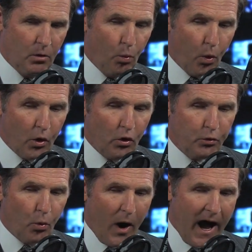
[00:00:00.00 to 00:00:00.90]

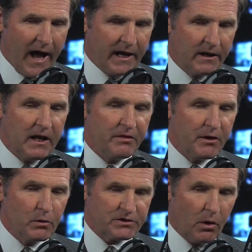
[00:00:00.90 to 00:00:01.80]
Worldwide,
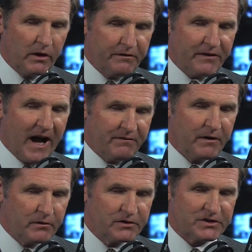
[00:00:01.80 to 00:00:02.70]
there was only
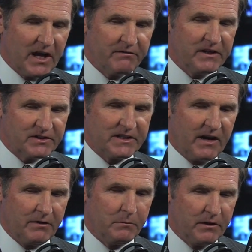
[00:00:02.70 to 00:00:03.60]
577,